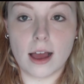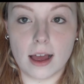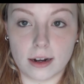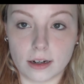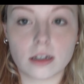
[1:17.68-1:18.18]

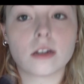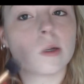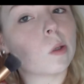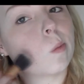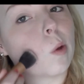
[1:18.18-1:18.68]
and
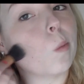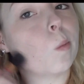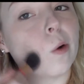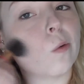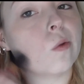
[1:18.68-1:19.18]
just
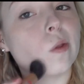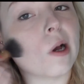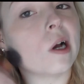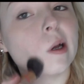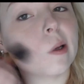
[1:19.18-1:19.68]
begin buffing
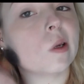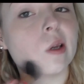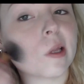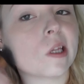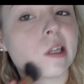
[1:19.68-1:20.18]
that
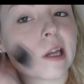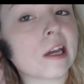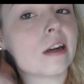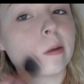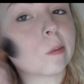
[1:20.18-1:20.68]
into the
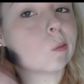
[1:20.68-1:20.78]
skin.